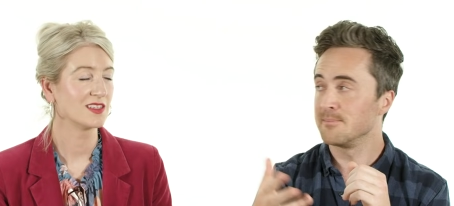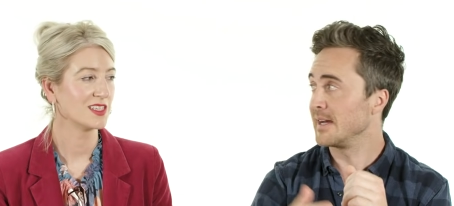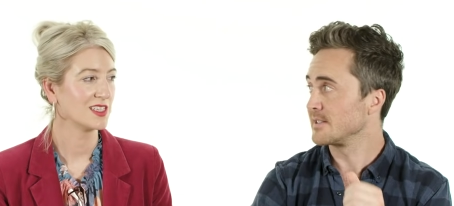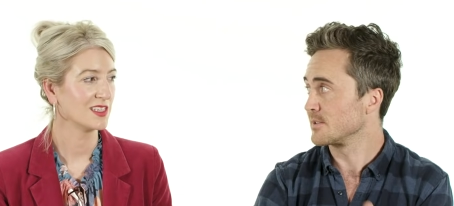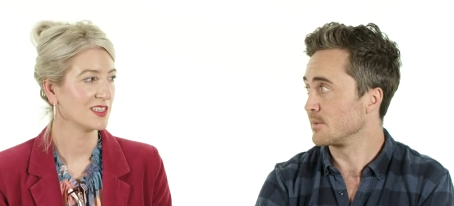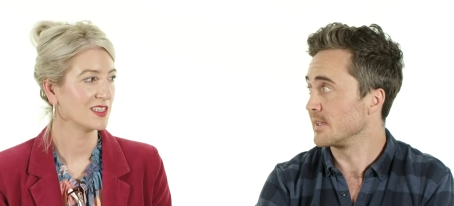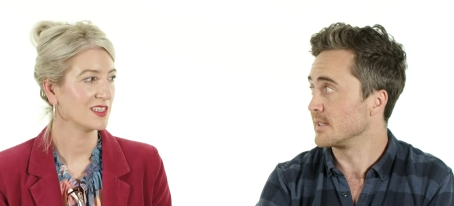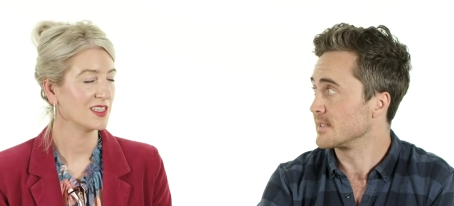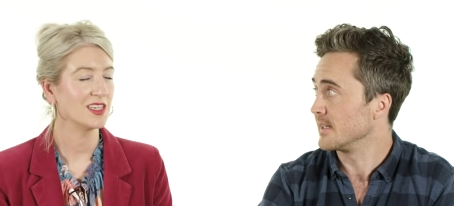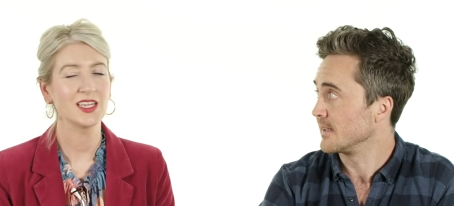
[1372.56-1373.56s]
Speaker 1: matches what
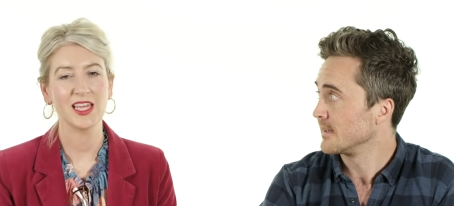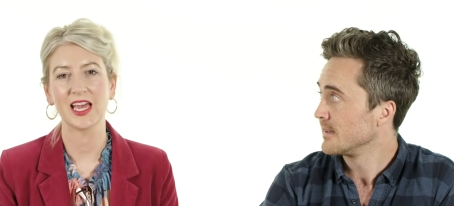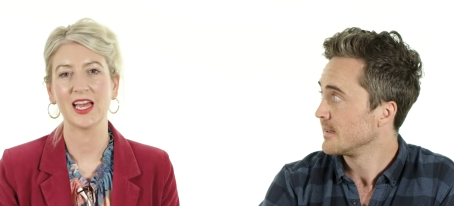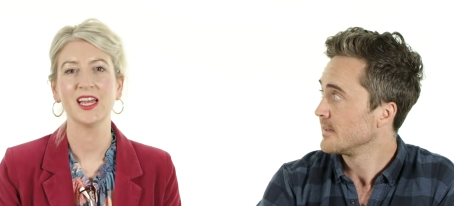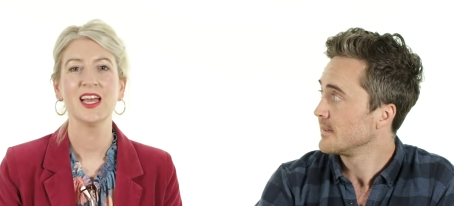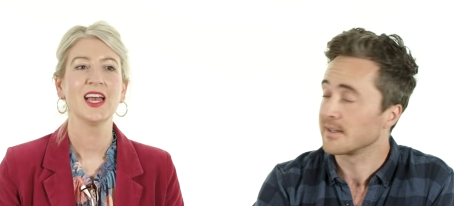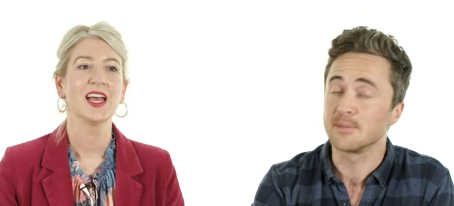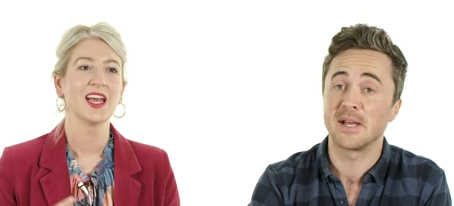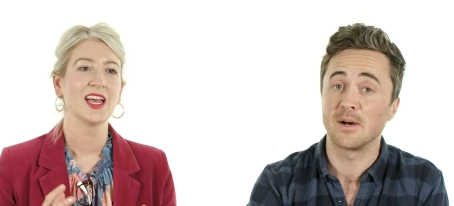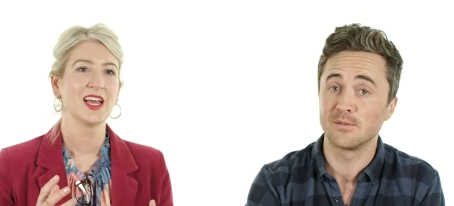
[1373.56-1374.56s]
they're saying. Yeah. That
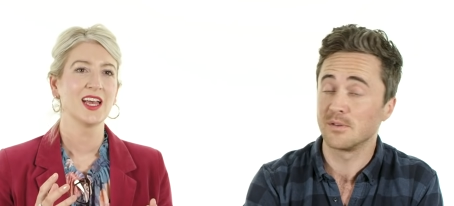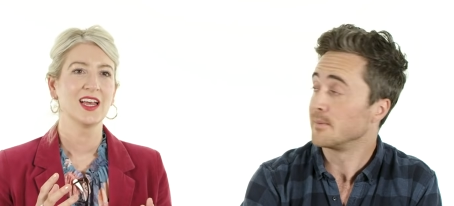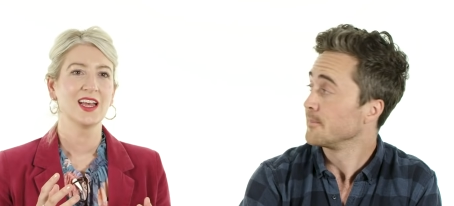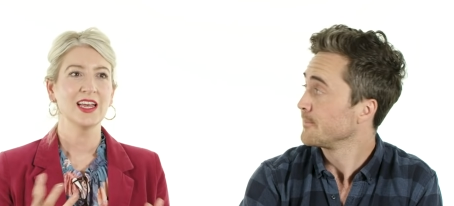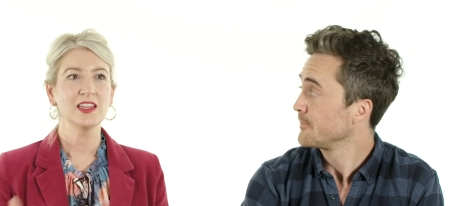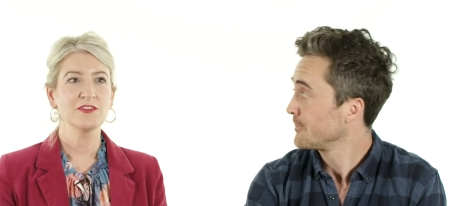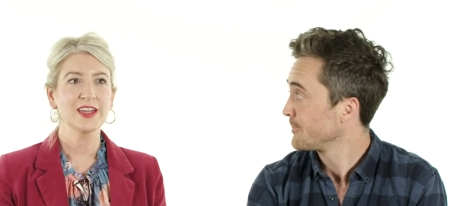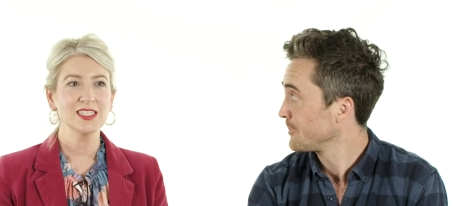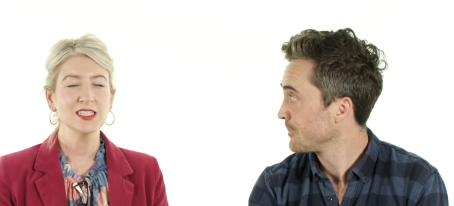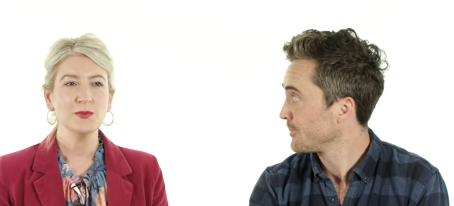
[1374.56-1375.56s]
can be helpful.
Speaker 2: And the
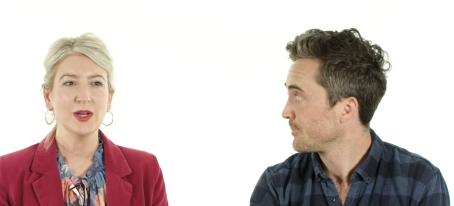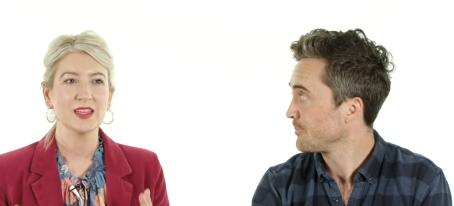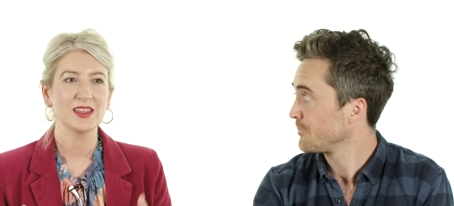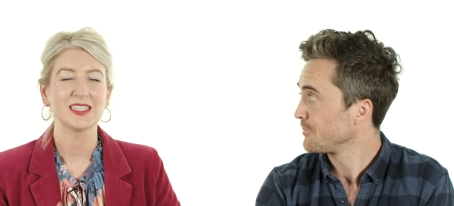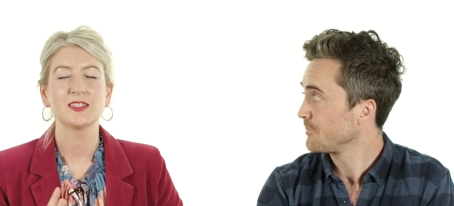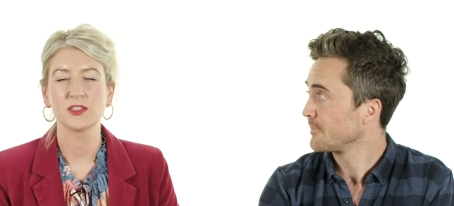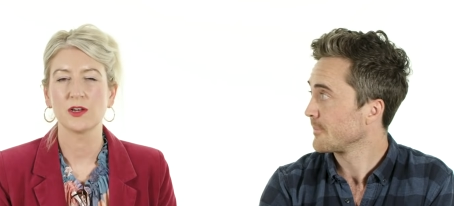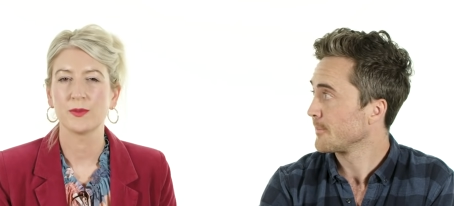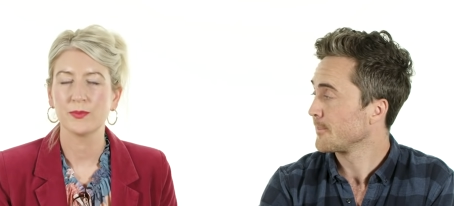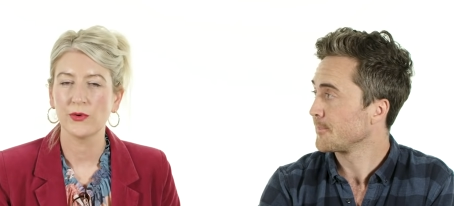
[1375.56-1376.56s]
reason why this is
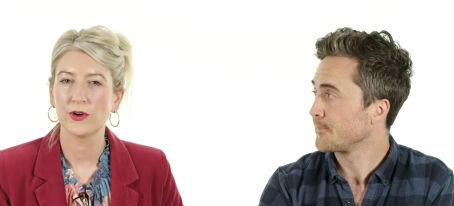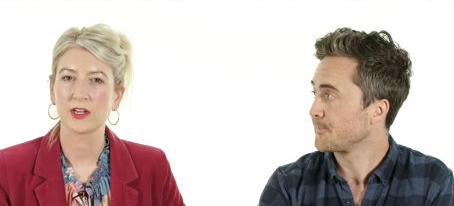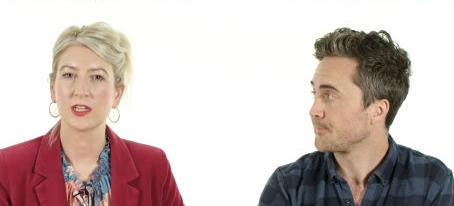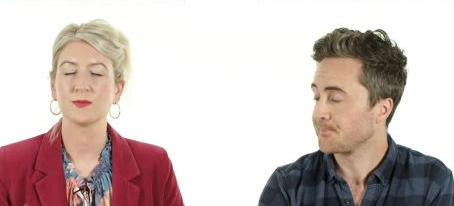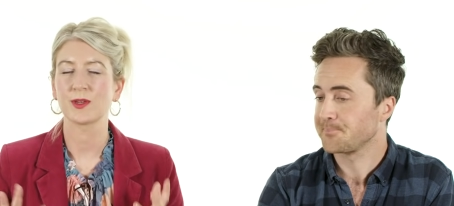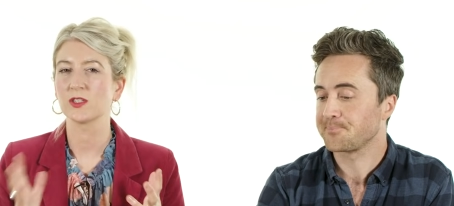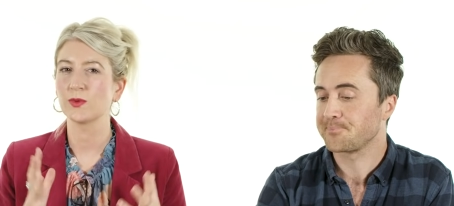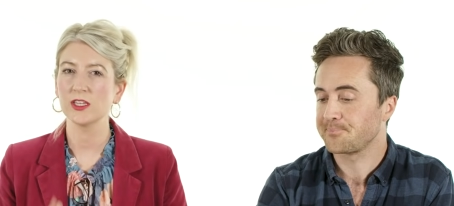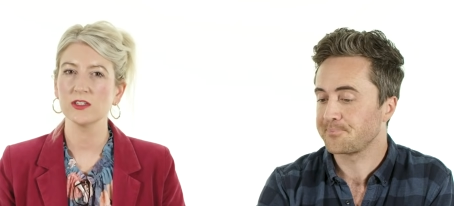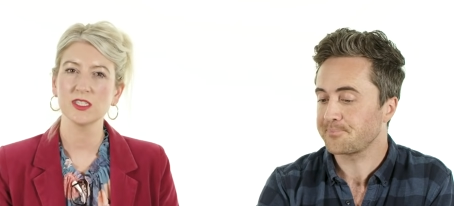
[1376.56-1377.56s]
so important is because
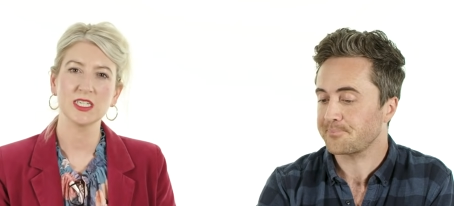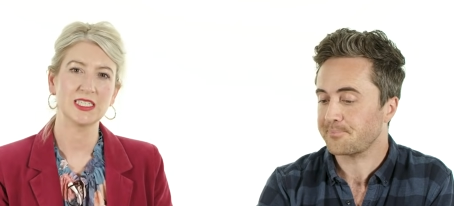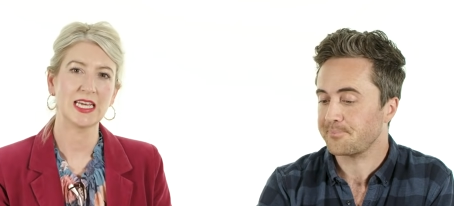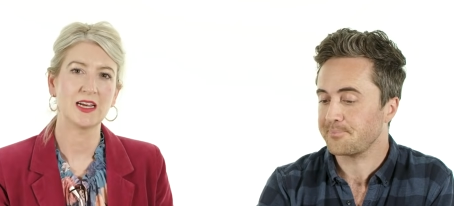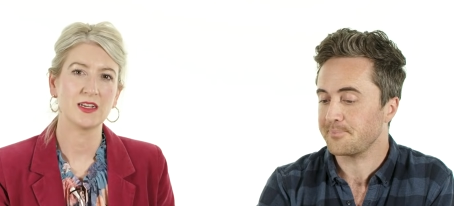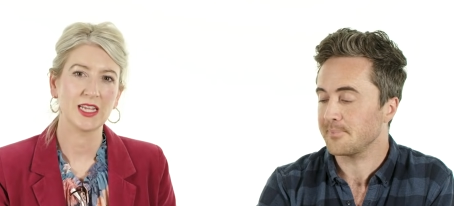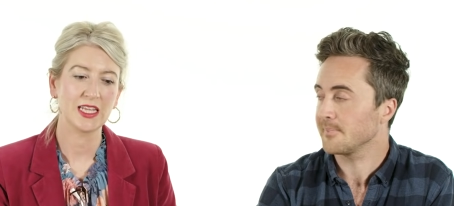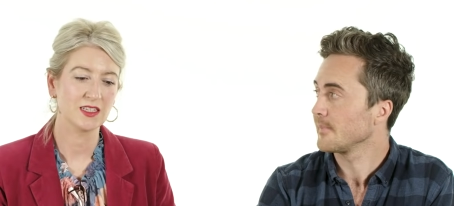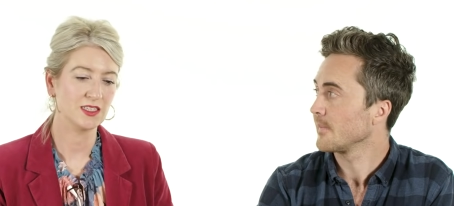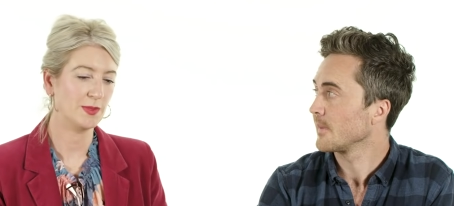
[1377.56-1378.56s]
when you sit down
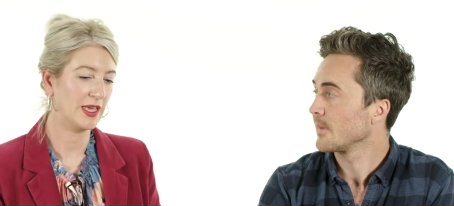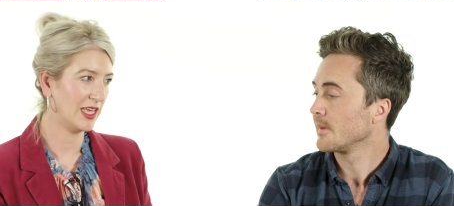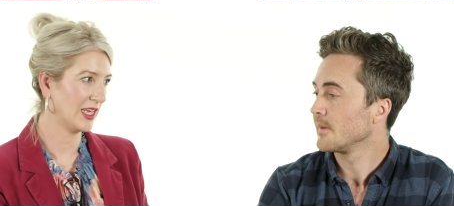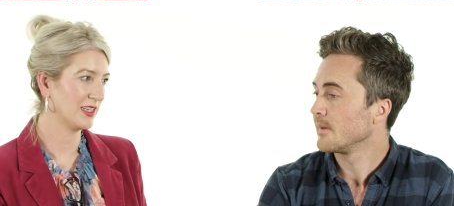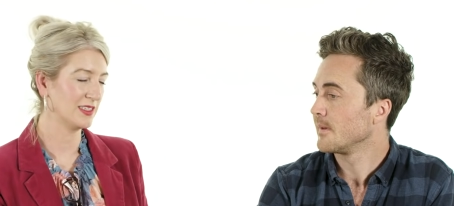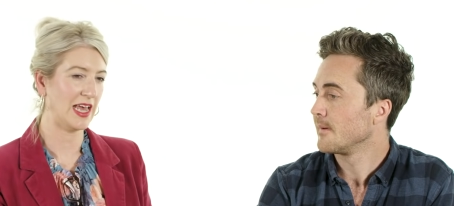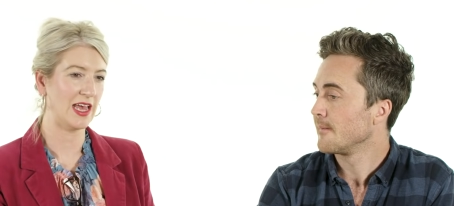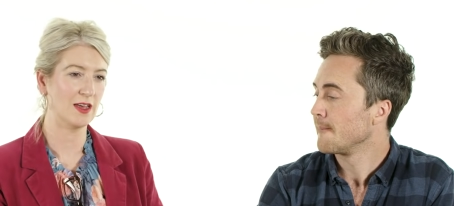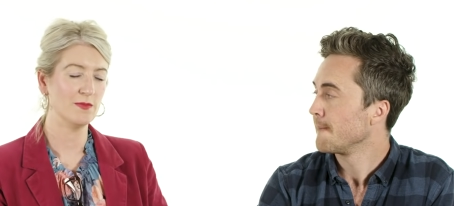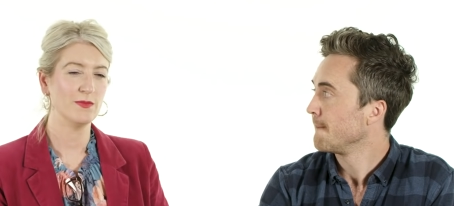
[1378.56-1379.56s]
in the speaking
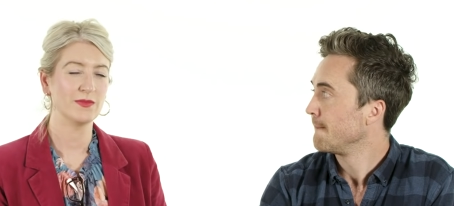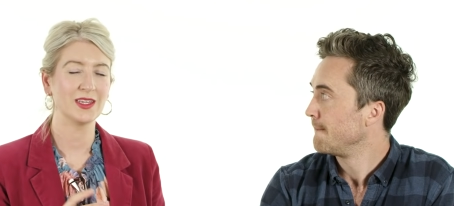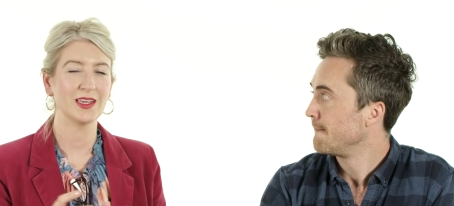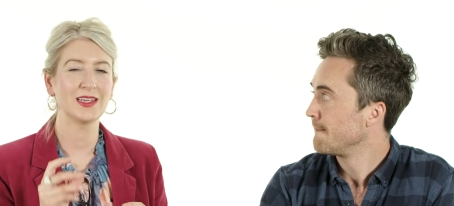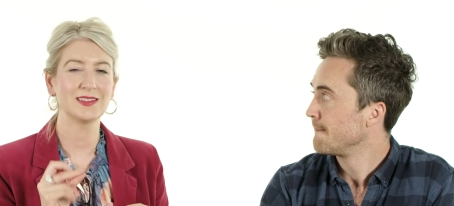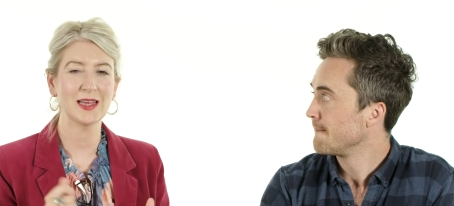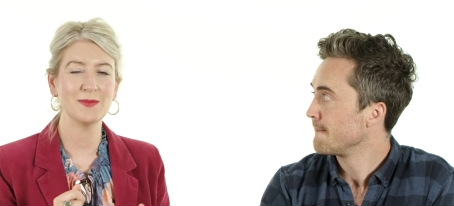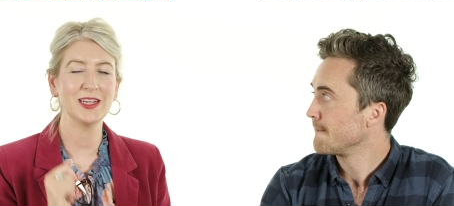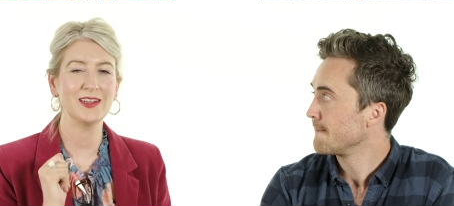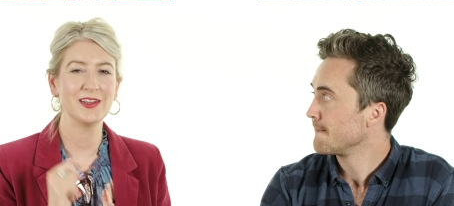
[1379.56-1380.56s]
exam, the examiner